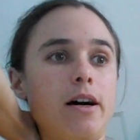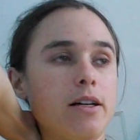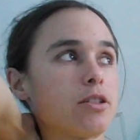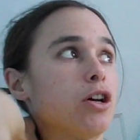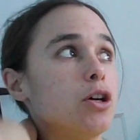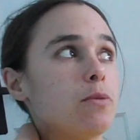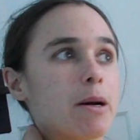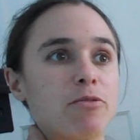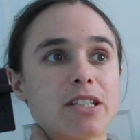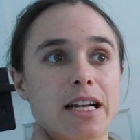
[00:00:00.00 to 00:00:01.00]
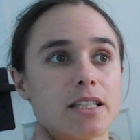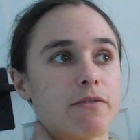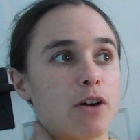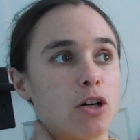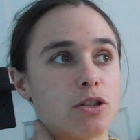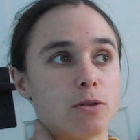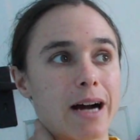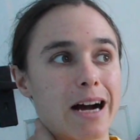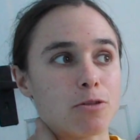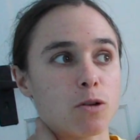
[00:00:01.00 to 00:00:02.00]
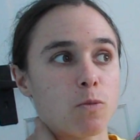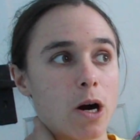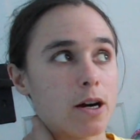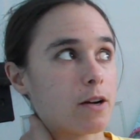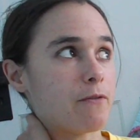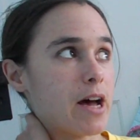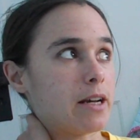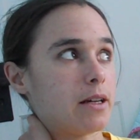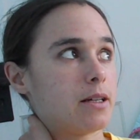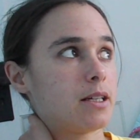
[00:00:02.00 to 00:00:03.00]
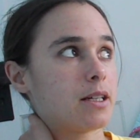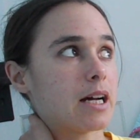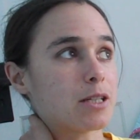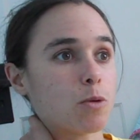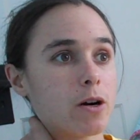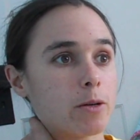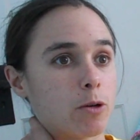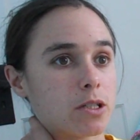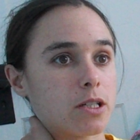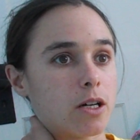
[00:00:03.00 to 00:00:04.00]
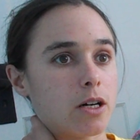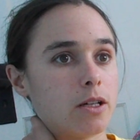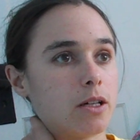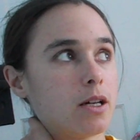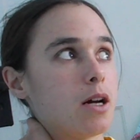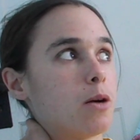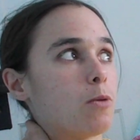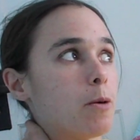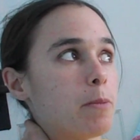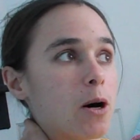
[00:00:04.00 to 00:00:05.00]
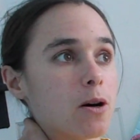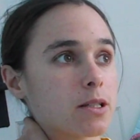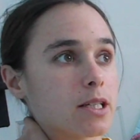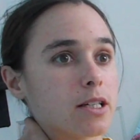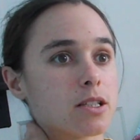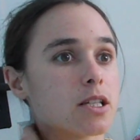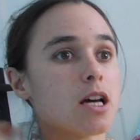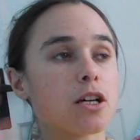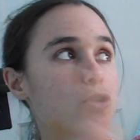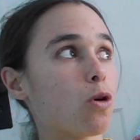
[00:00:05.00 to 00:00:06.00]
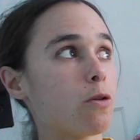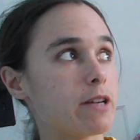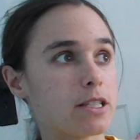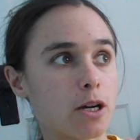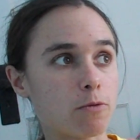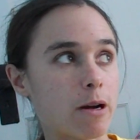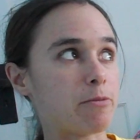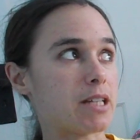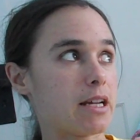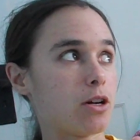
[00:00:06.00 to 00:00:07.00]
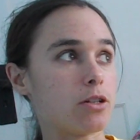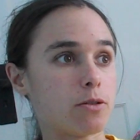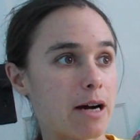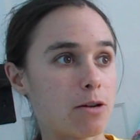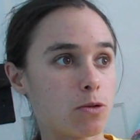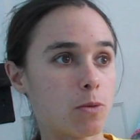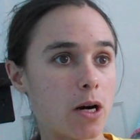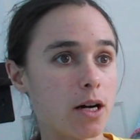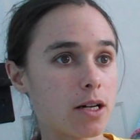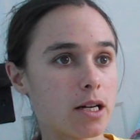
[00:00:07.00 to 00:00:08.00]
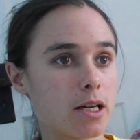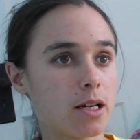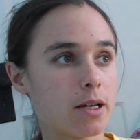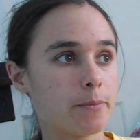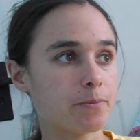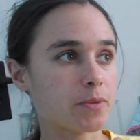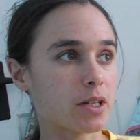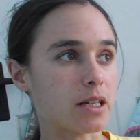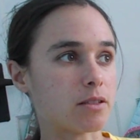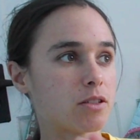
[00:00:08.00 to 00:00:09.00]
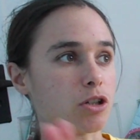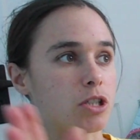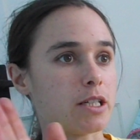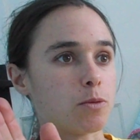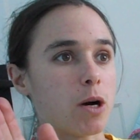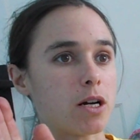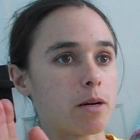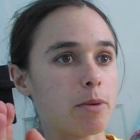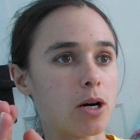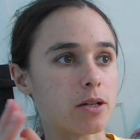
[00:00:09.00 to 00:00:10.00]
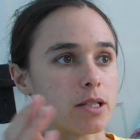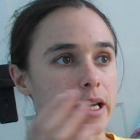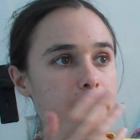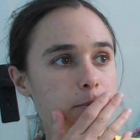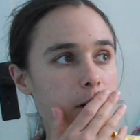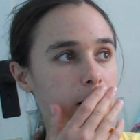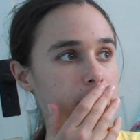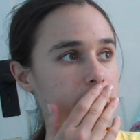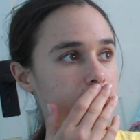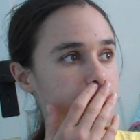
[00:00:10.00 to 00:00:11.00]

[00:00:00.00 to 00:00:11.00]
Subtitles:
So who represents those who are out of work then? That's what I want to know. What party? Because the Tories don't represent those who are out of work. There's a Socialist Worker Party, but